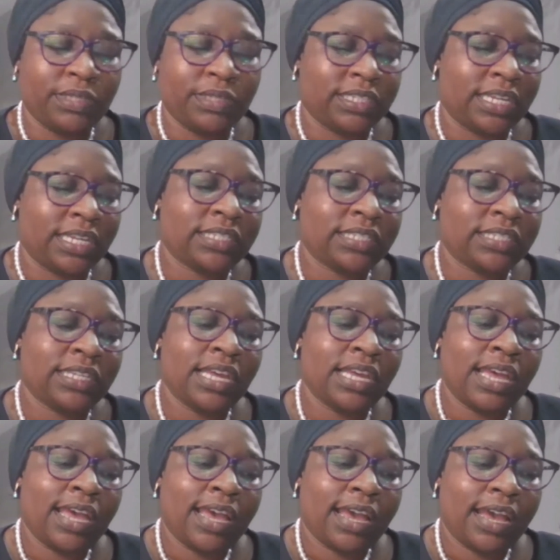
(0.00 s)
business.
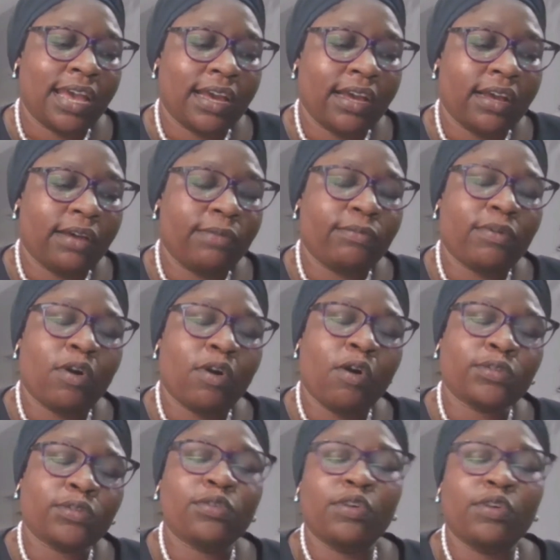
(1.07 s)

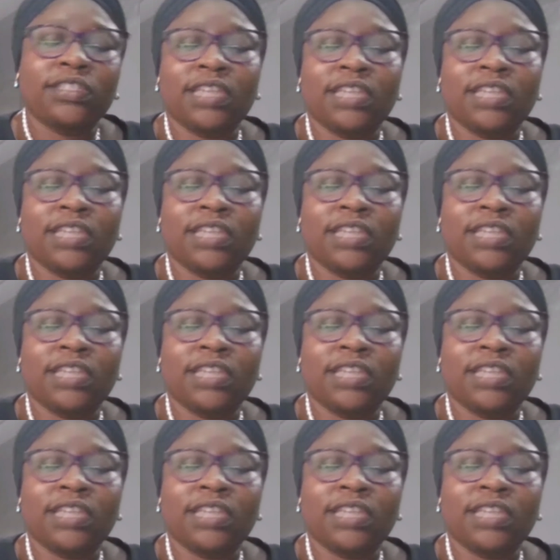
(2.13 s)
Also,